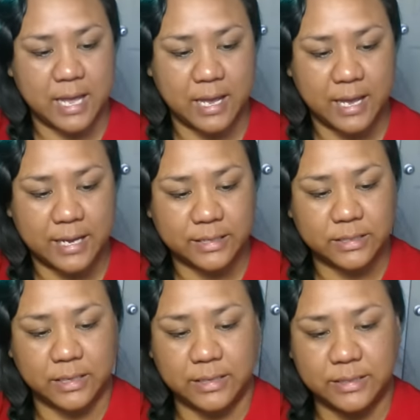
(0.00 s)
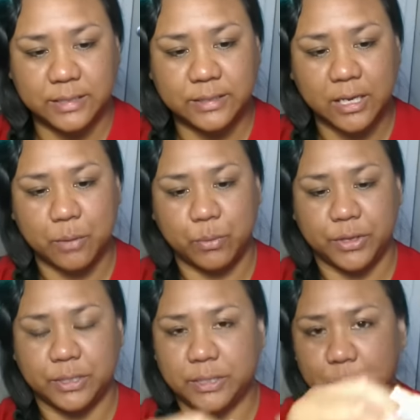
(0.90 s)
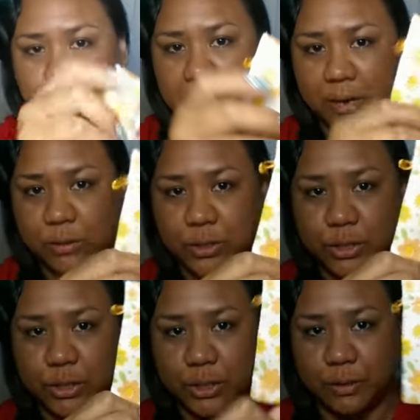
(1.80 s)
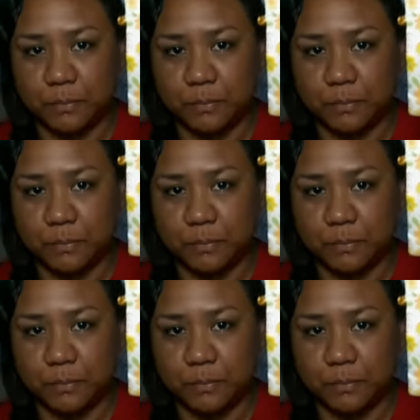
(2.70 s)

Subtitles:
And it does come with a little pouch.